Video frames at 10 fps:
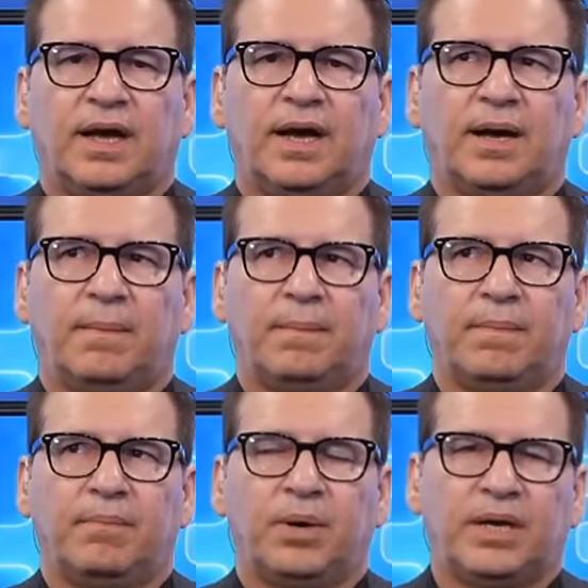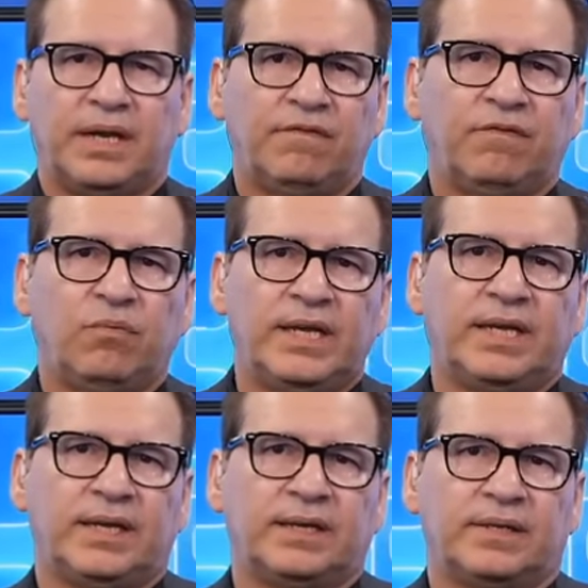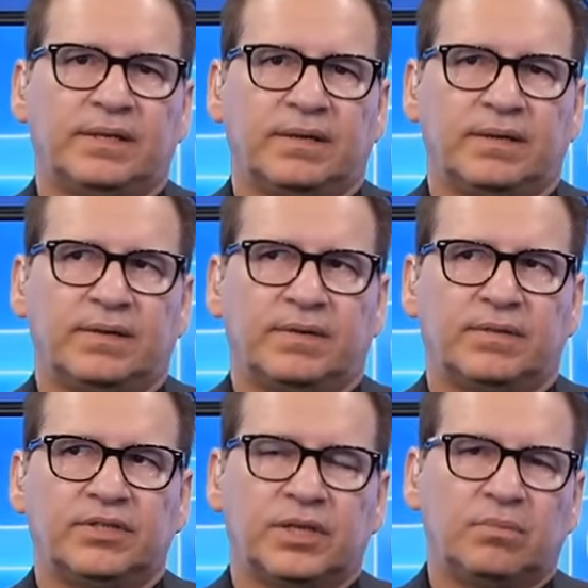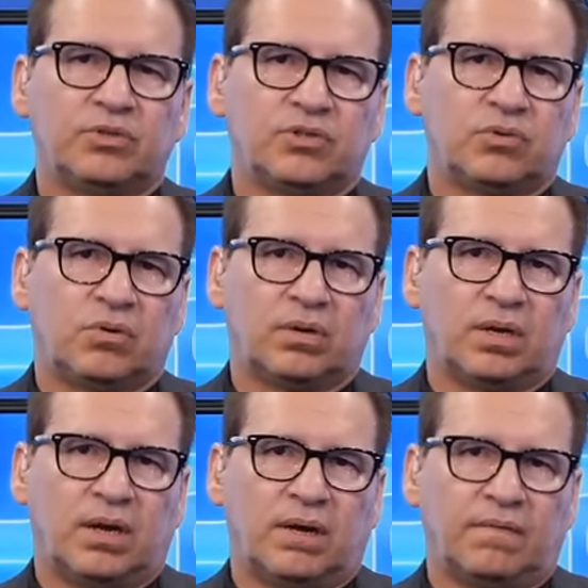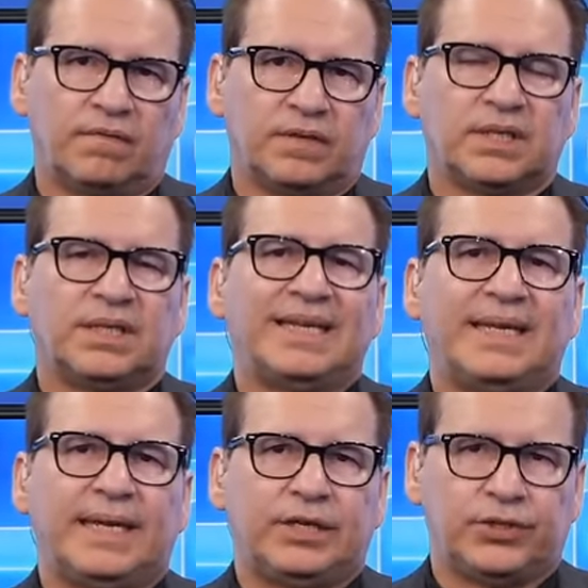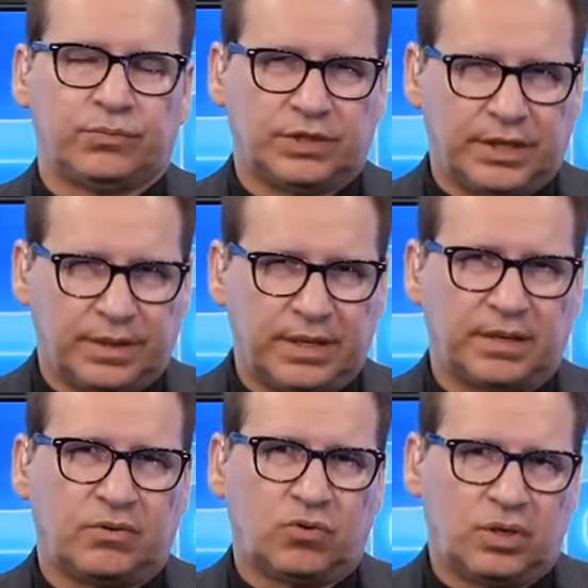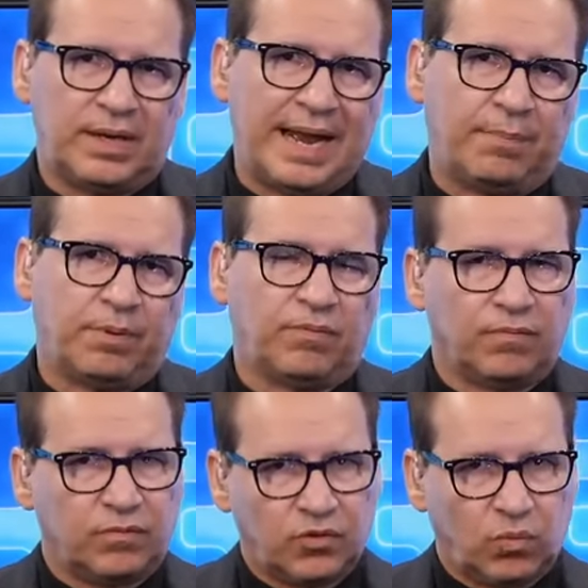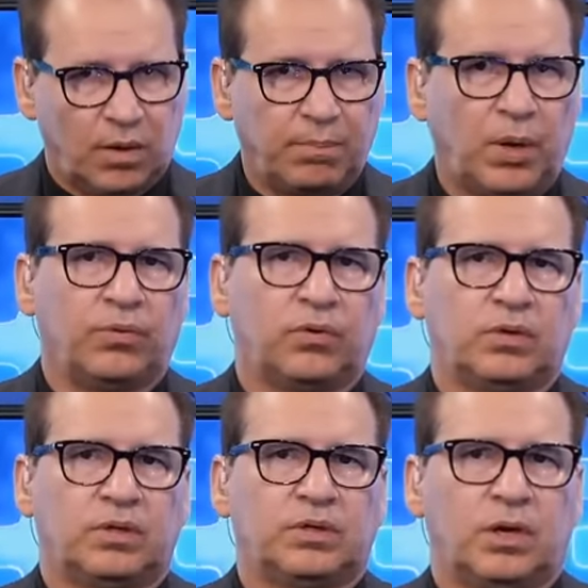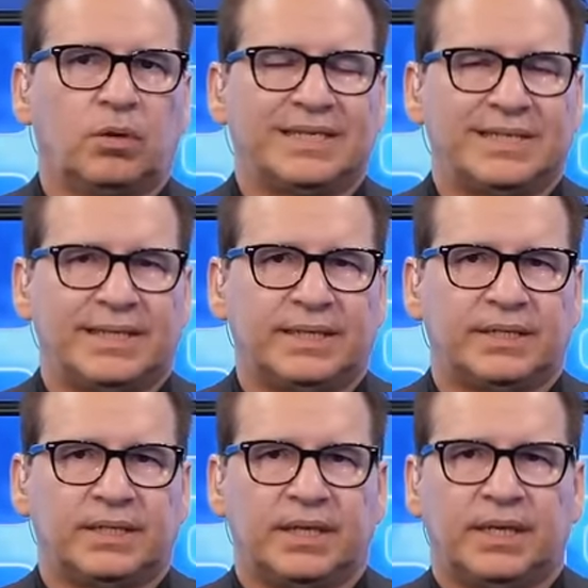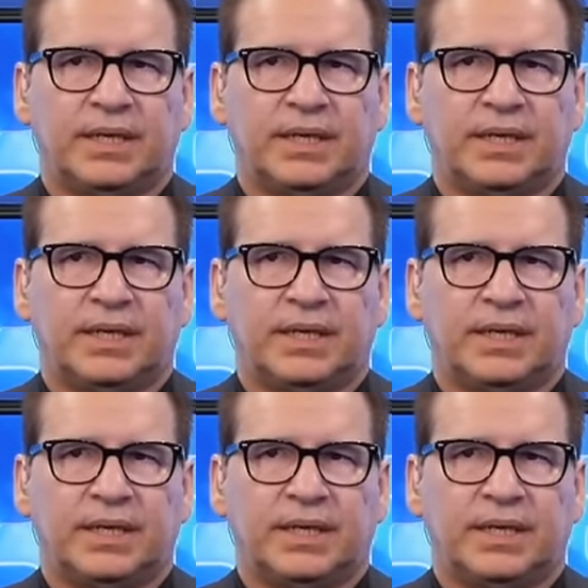But if we get some sort of delineation, which I think could happen to where both could coexist,